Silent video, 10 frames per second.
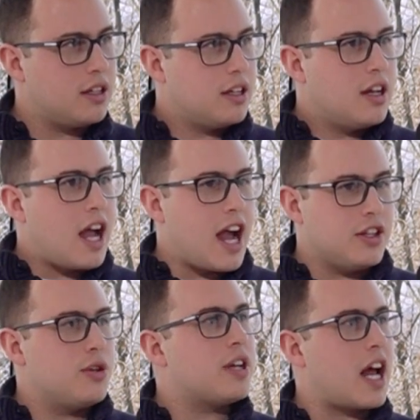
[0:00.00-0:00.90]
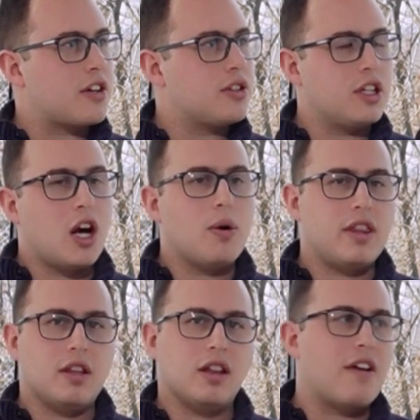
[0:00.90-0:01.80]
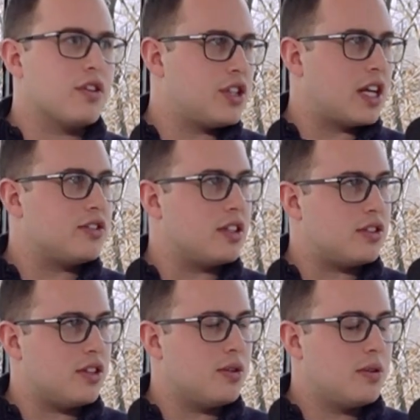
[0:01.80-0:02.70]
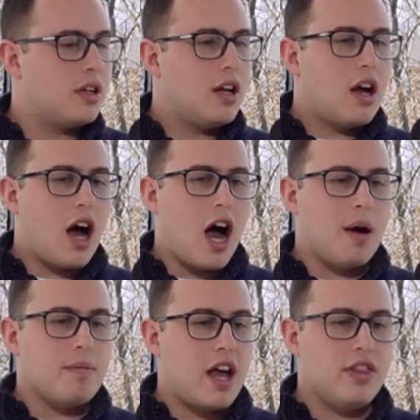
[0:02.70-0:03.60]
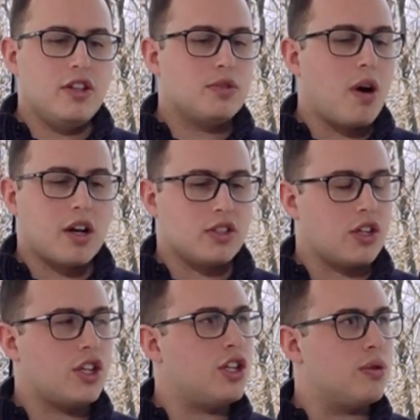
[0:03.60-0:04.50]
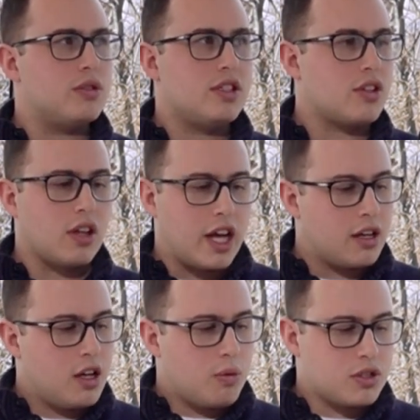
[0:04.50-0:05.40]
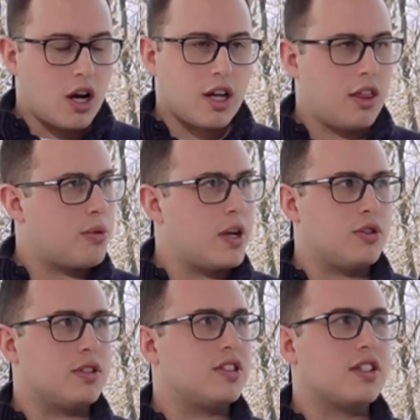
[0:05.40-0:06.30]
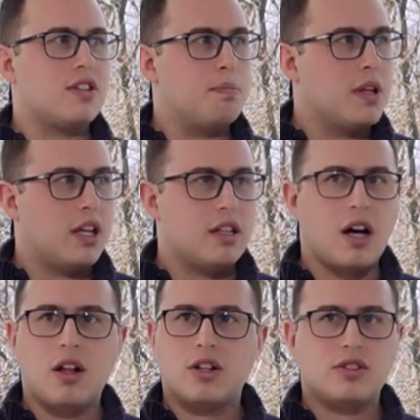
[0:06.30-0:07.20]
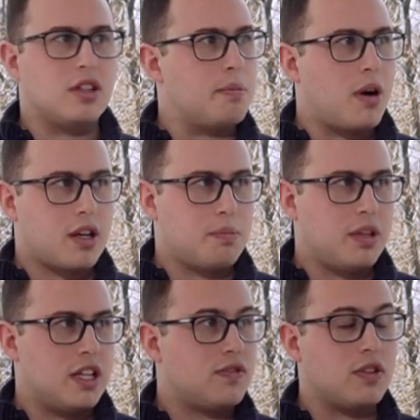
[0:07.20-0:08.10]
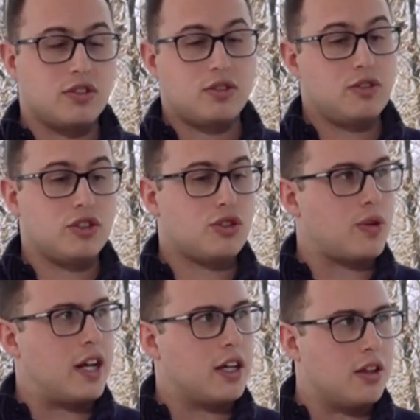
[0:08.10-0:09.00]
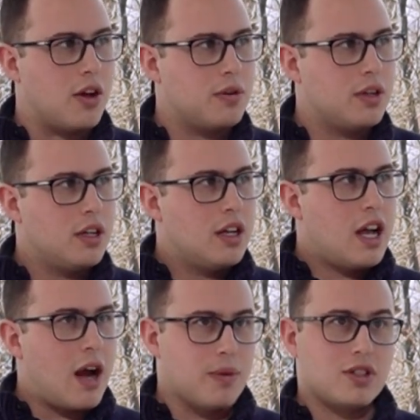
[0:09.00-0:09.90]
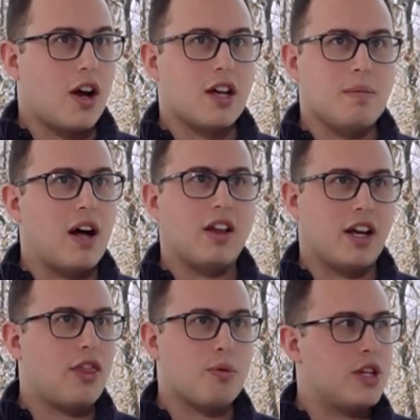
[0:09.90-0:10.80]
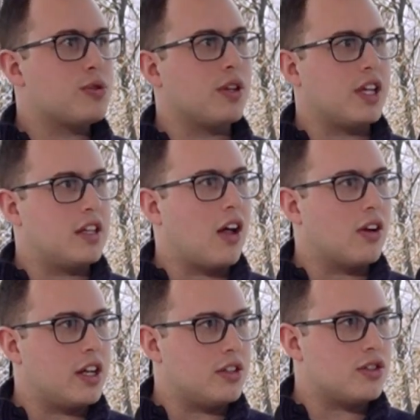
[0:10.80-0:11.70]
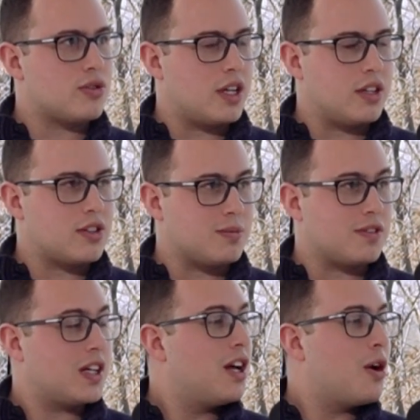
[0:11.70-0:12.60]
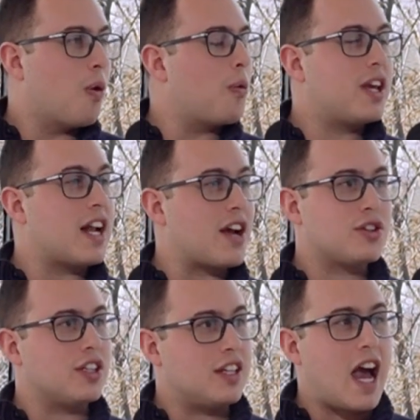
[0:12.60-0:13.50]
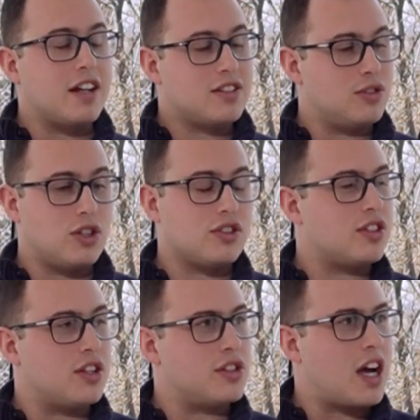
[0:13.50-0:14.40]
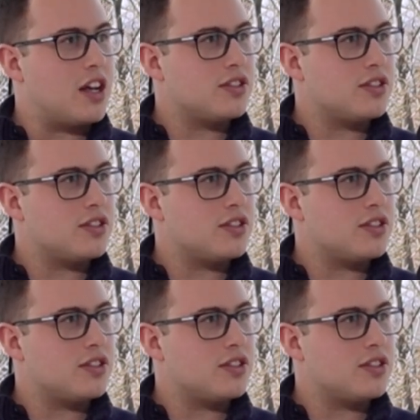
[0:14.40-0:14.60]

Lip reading: And you can actually go and then leverage against it too. And these markets are huge. These are we're talking $360 billion in the marketplace for just trading alone. And we're talking about a $3 trillion industry in terms of what we can actually get to just digitize.